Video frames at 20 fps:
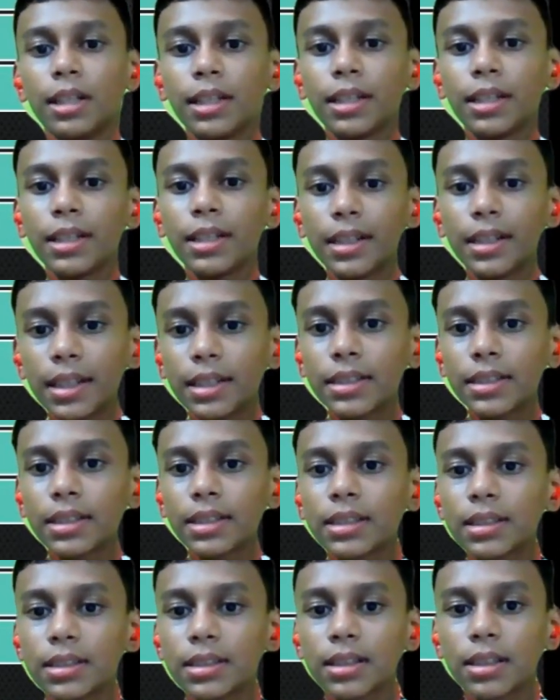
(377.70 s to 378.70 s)

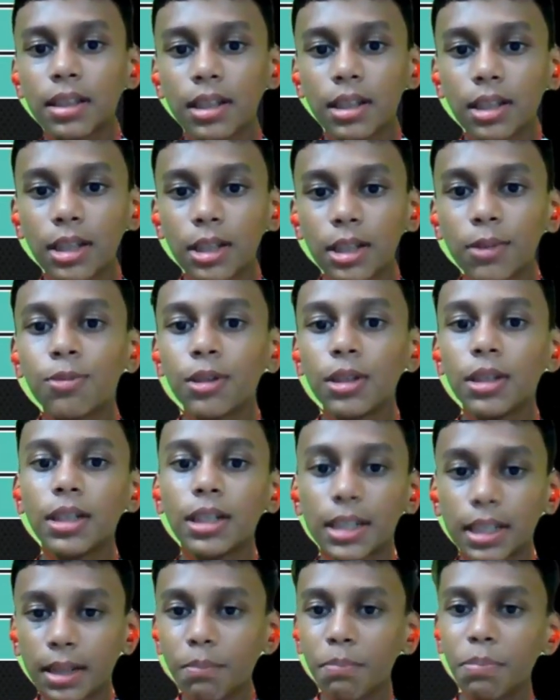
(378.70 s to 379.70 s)
increases. If
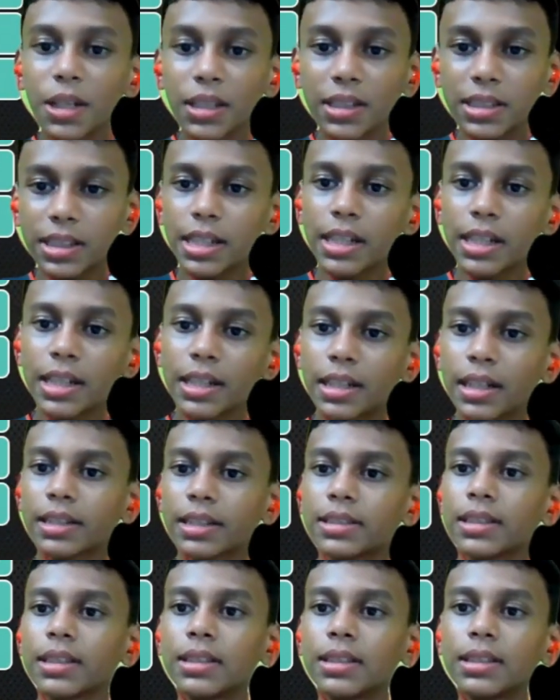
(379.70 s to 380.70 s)
the temperature
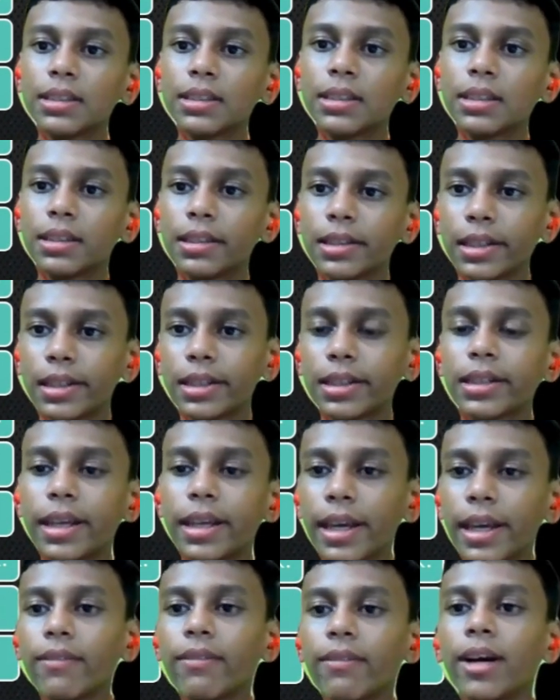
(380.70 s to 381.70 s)
increases, the
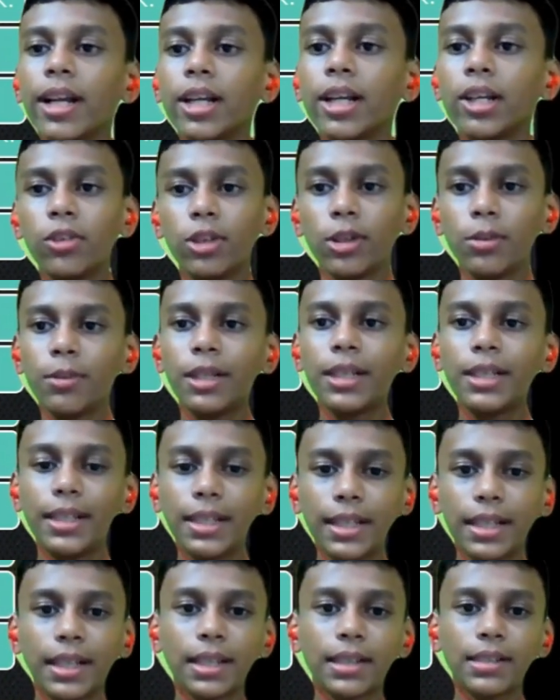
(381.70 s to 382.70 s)
K value will be
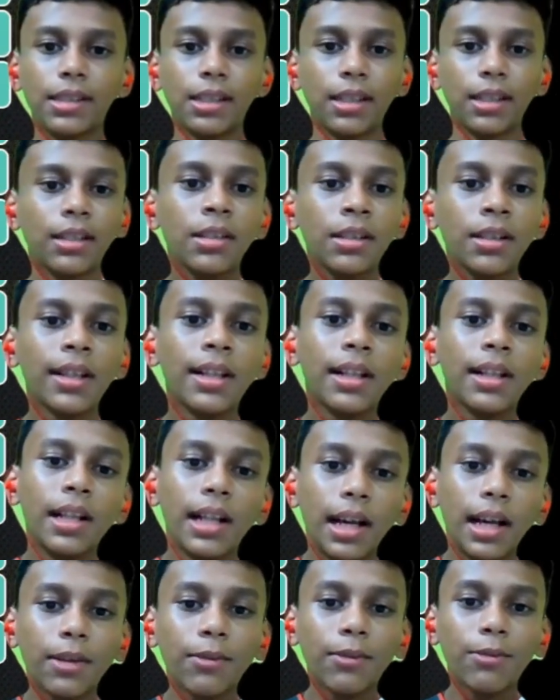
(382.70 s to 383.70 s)
decreasing,
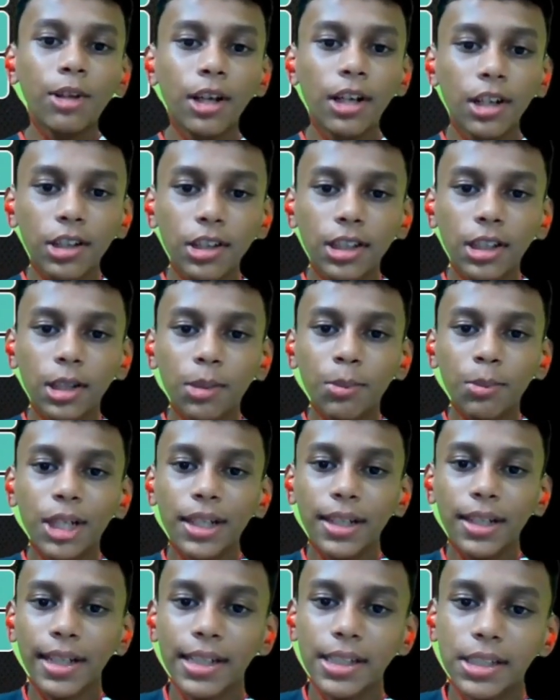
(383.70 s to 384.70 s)
and for endothermic
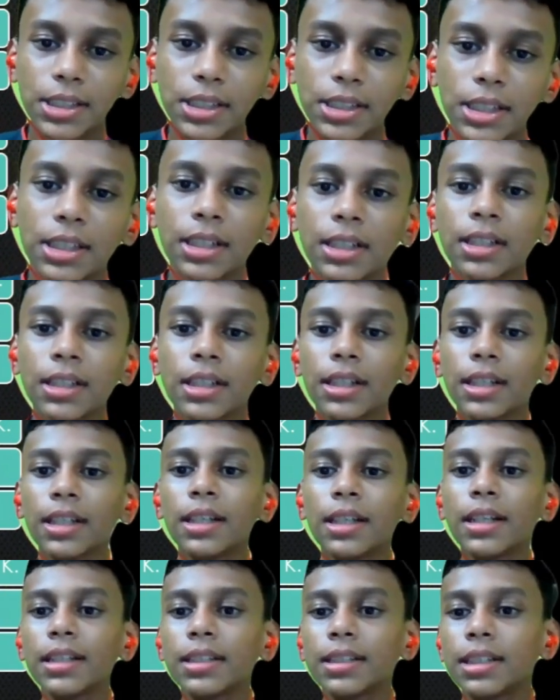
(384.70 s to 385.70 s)
reaction,
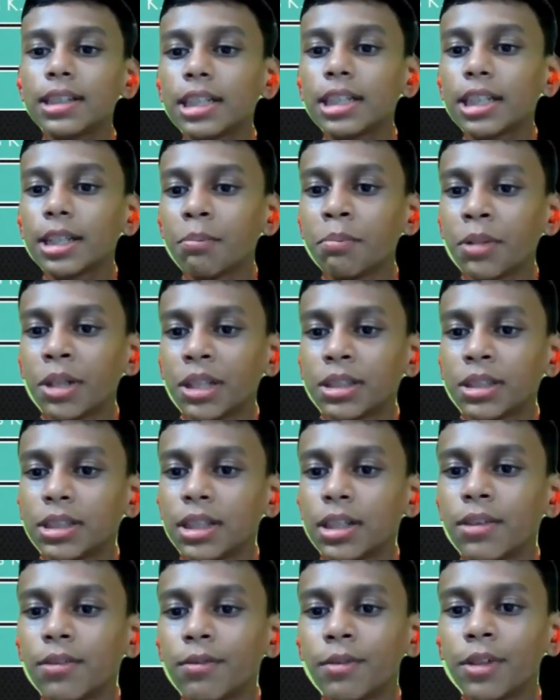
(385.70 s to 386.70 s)
increase in
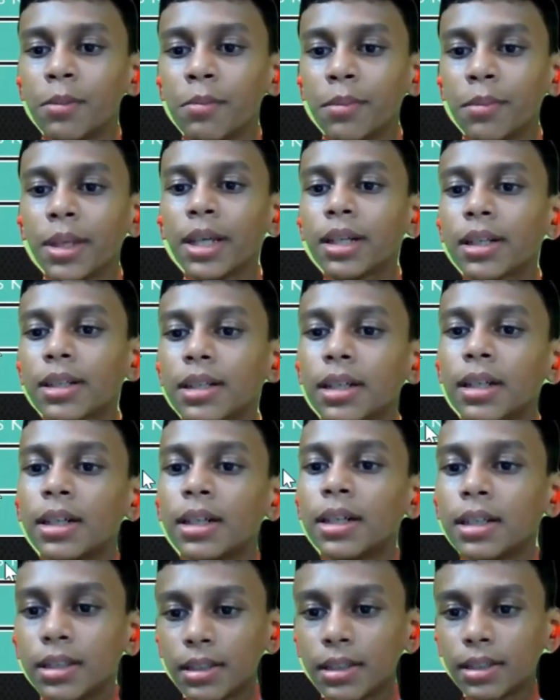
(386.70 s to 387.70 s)
temperature will make
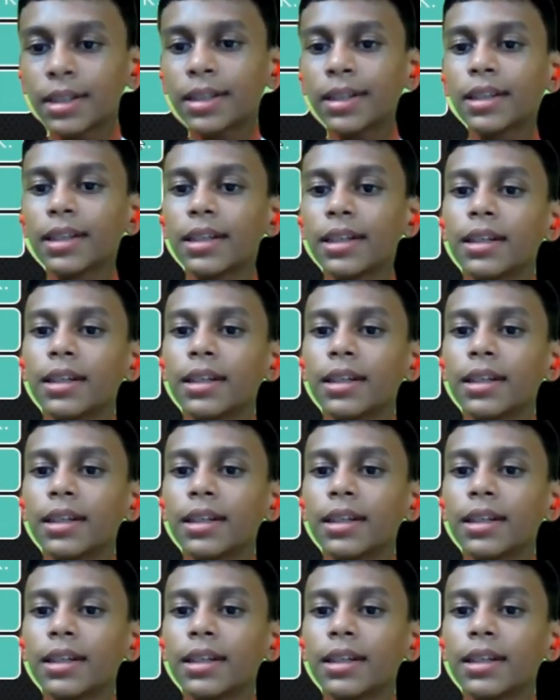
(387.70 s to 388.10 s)
the